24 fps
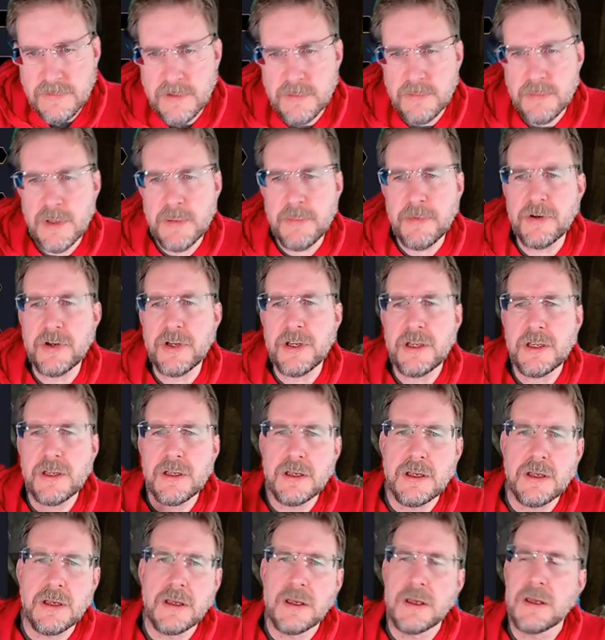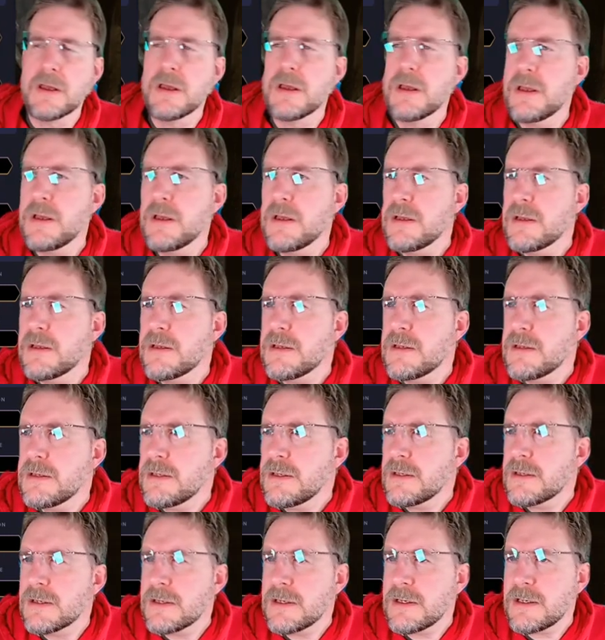memory.
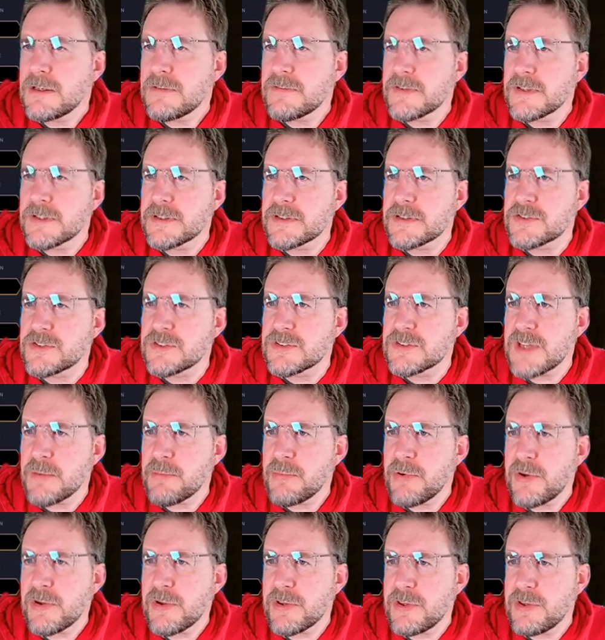Advantages. Yeah, Paul, you